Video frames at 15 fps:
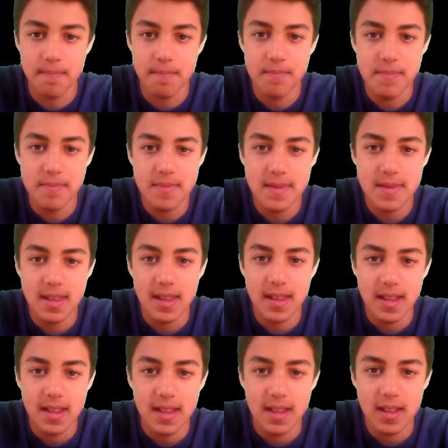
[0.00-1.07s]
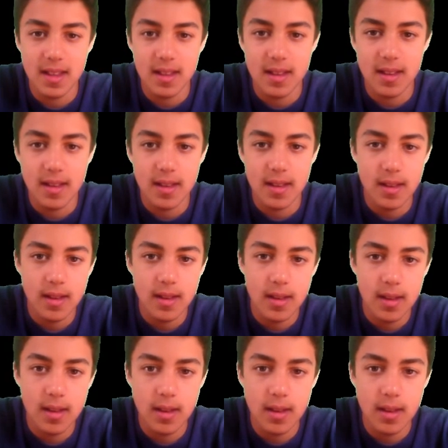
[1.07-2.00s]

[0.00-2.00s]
Nothing is said.